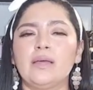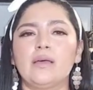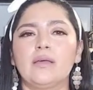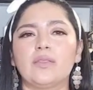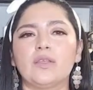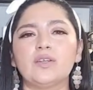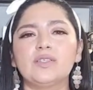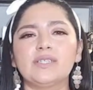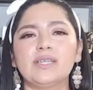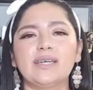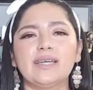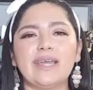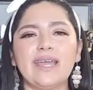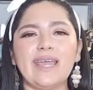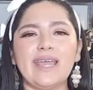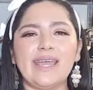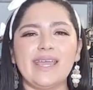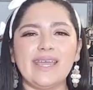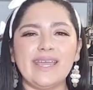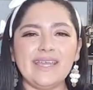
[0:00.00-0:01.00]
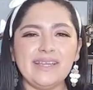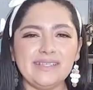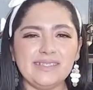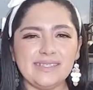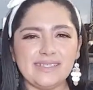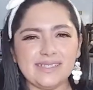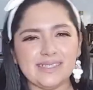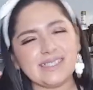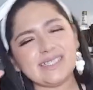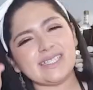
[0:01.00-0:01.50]
There's a
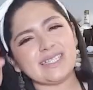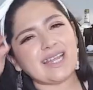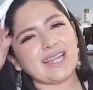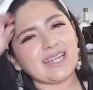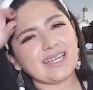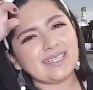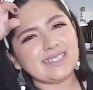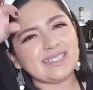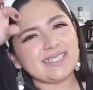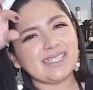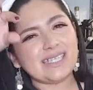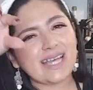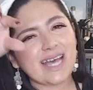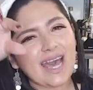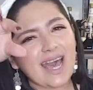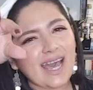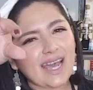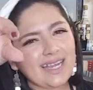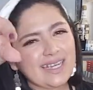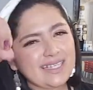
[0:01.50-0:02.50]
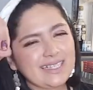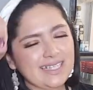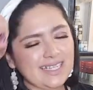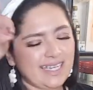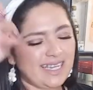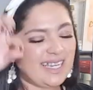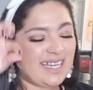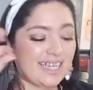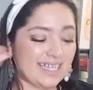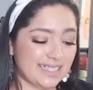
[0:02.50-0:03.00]
hint, like a
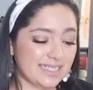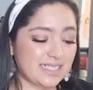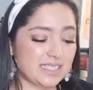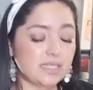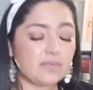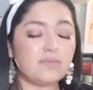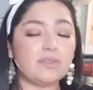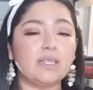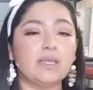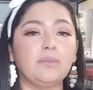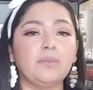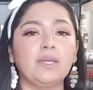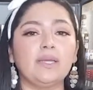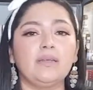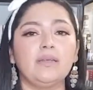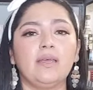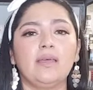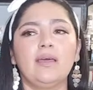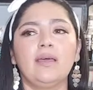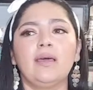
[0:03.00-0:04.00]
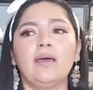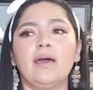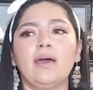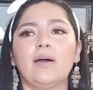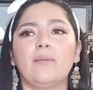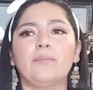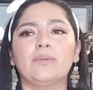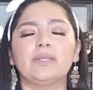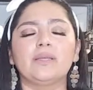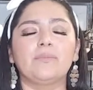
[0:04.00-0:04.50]
tiny hint of lemon,
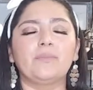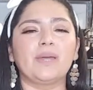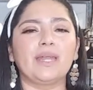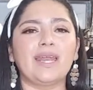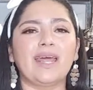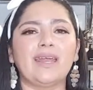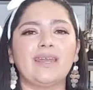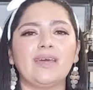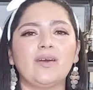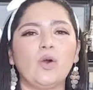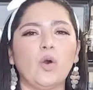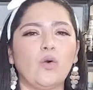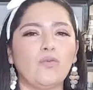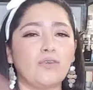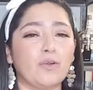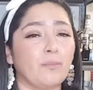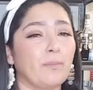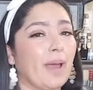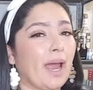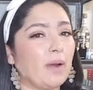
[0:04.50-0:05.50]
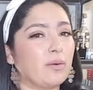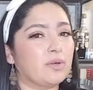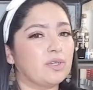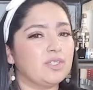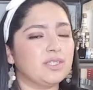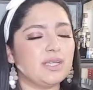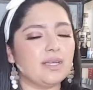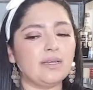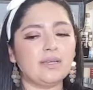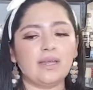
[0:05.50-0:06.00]
but the banana
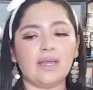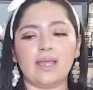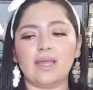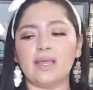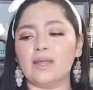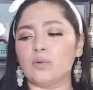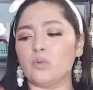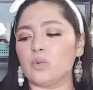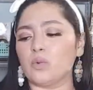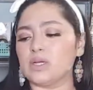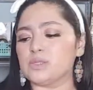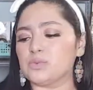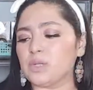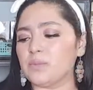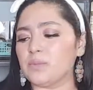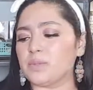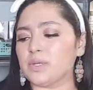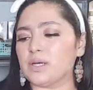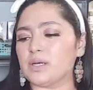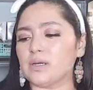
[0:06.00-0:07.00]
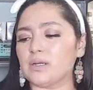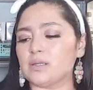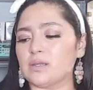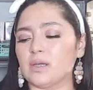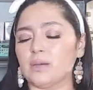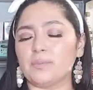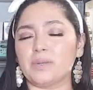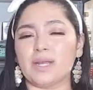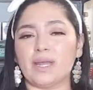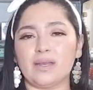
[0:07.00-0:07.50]
overpowers it. And once we put
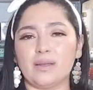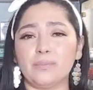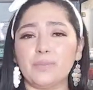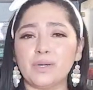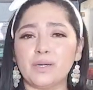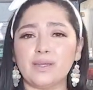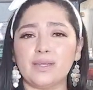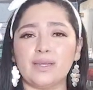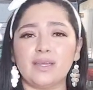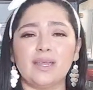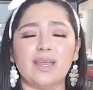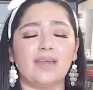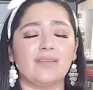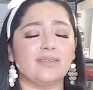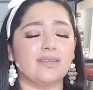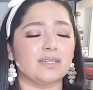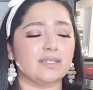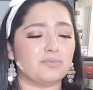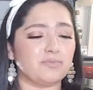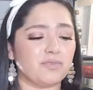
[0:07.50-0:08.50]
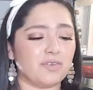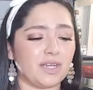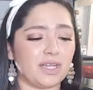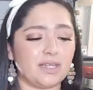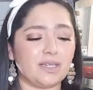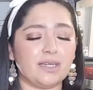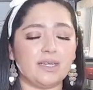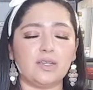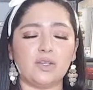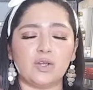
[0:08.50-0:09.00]
the banana pudding and the
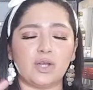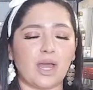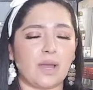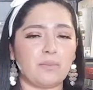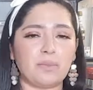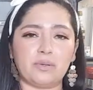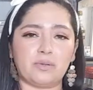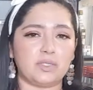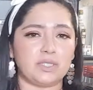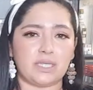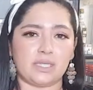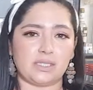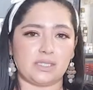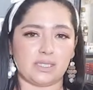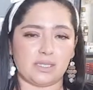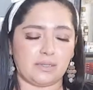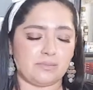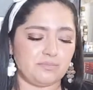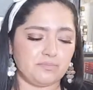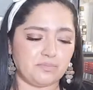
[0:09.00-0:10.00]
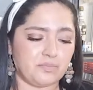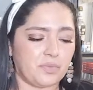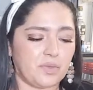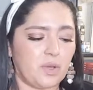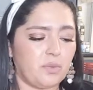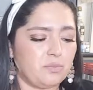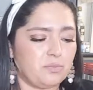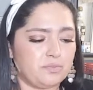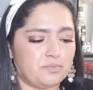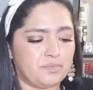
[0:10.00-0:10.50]
vanilla, you're not gonna be able to taste it.
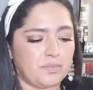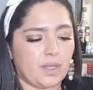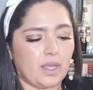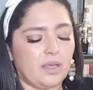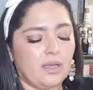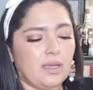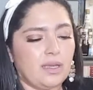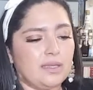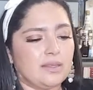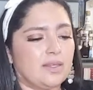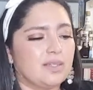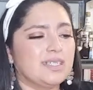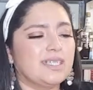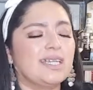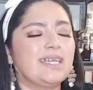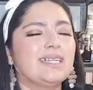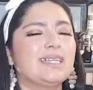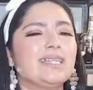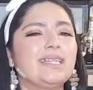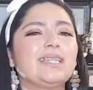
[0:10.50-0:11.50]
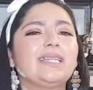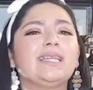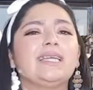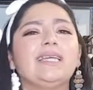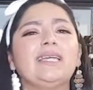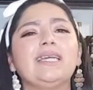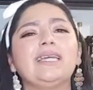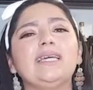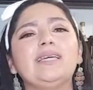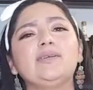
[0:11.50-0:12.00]
No. There's a
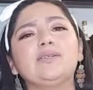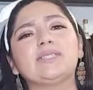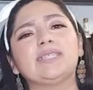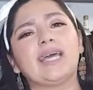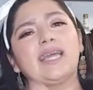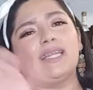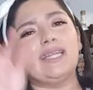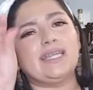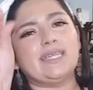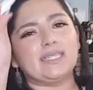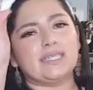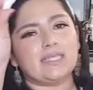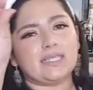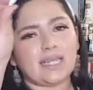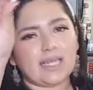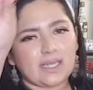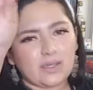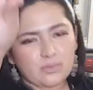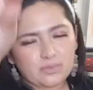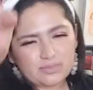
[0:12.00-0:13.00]
little tiny hint, like.